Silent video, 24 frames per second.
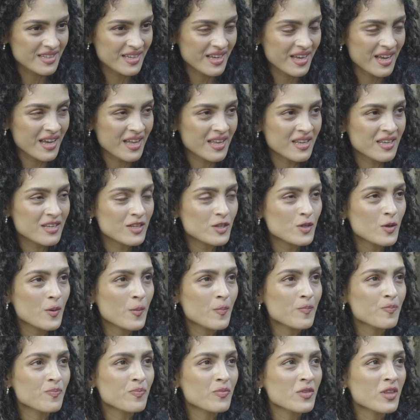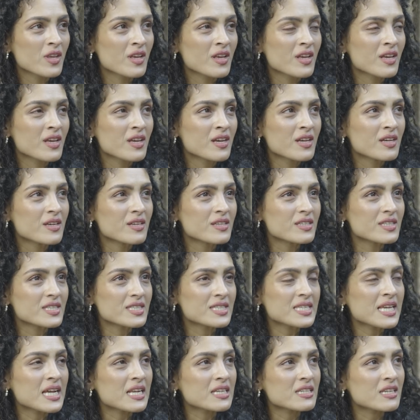And
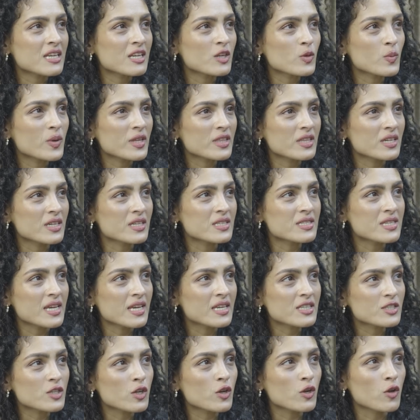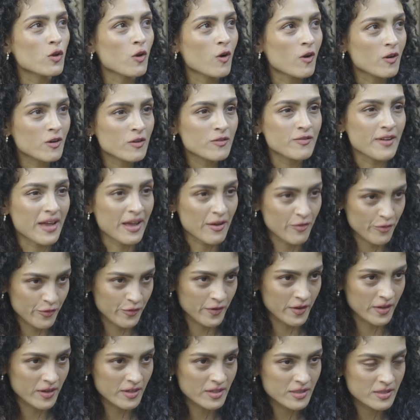see, I'll tell you one thing, it takes a lot of
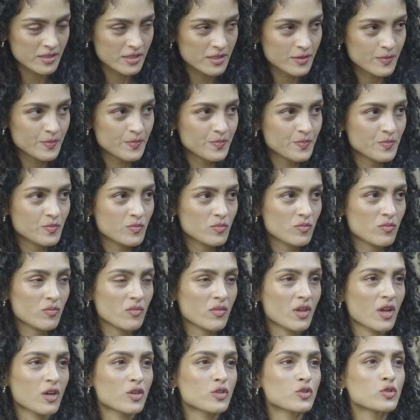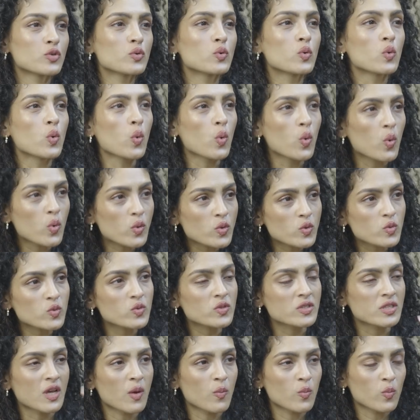effort to go to
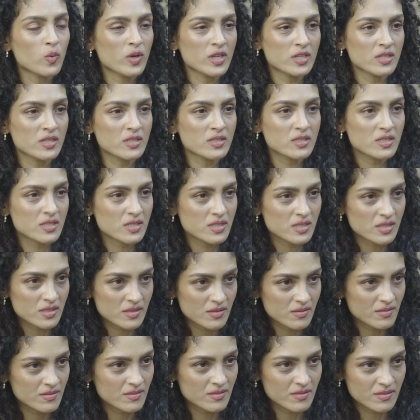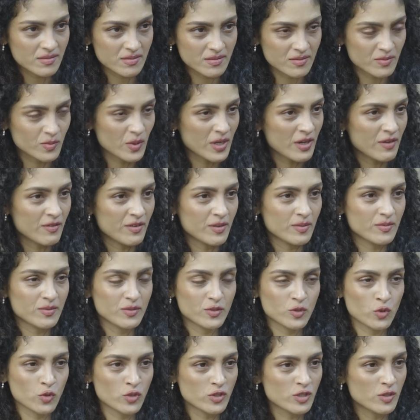someone's whatever
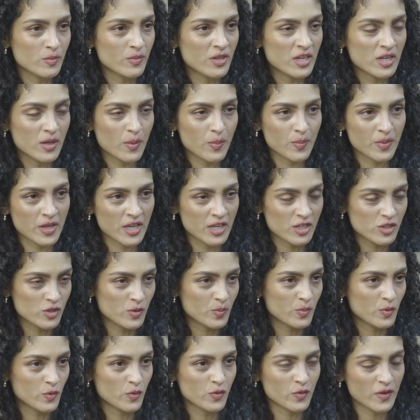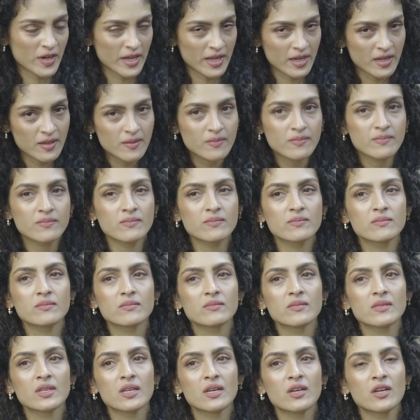social media page or profile,
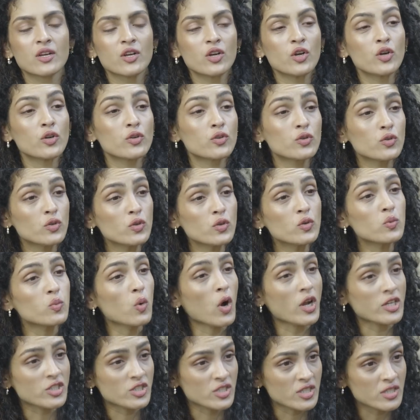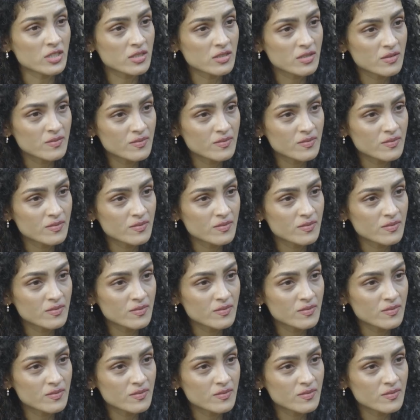to watch it,